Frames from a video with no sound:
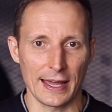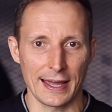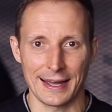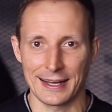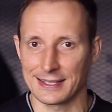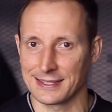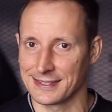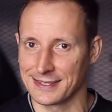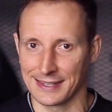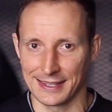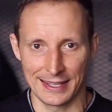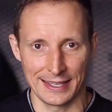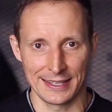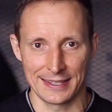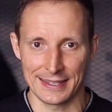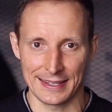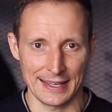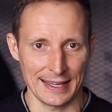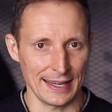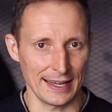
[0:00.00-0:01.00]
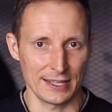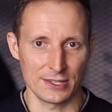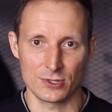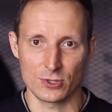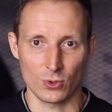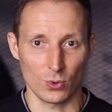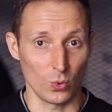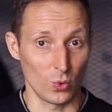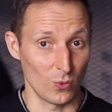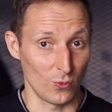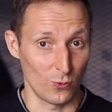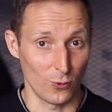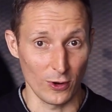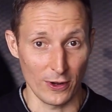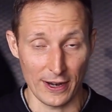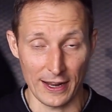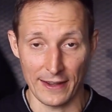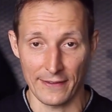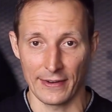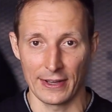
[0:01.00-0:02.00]
Ads, LinkedIn Ads, or
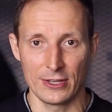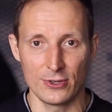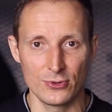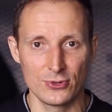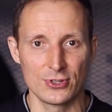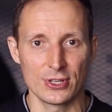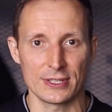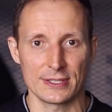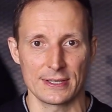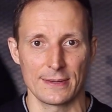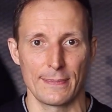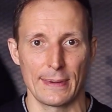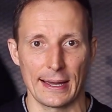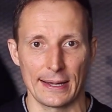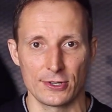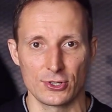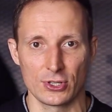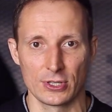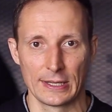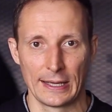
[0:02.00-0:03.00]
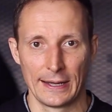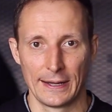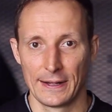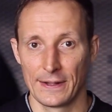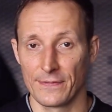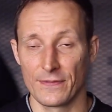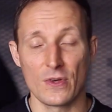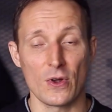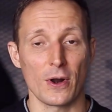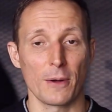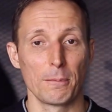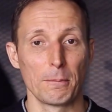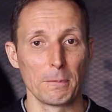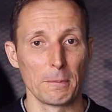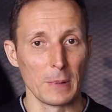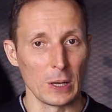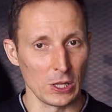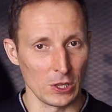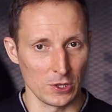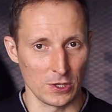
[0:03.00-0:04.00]
whatever you just imagine. There are
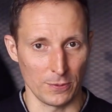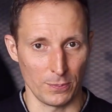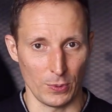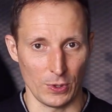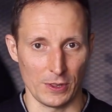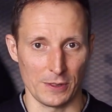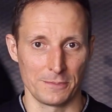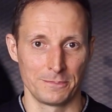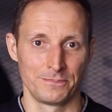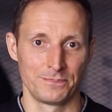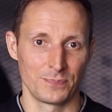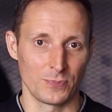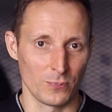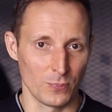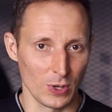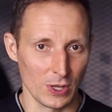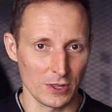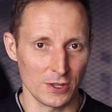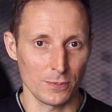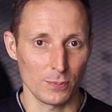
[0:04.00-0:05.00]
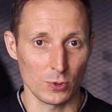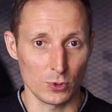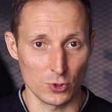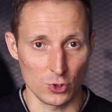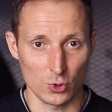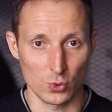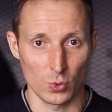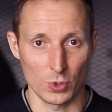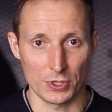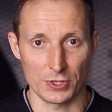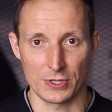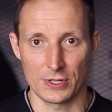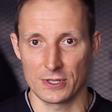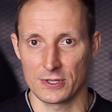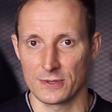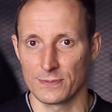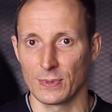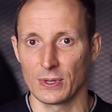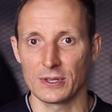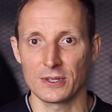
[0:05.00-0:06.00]
multiple
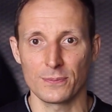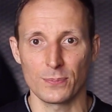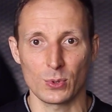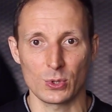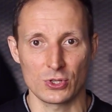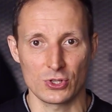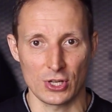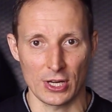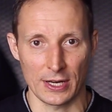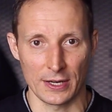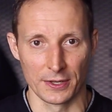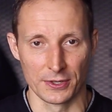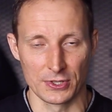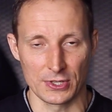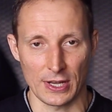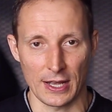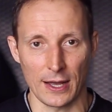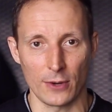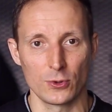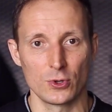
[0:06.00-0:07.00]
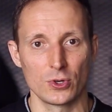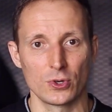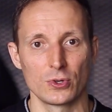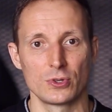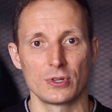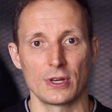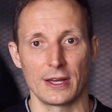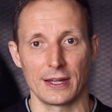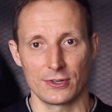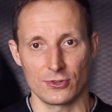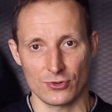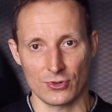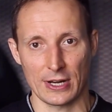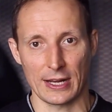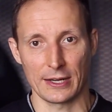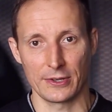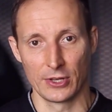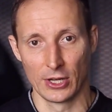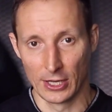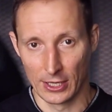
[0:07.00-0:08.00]
sources, multiple channels how you could
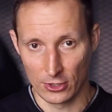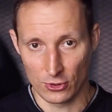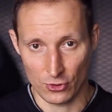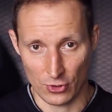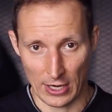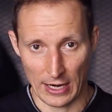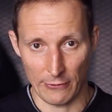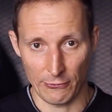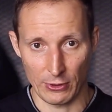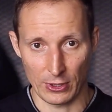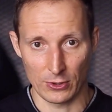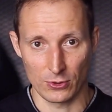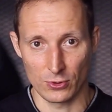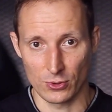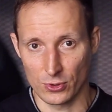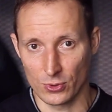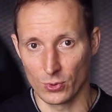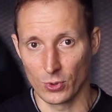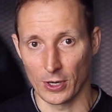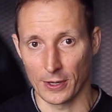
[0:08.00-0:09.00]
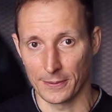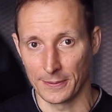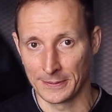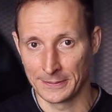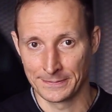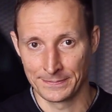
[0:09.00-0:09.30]
attract traffic to your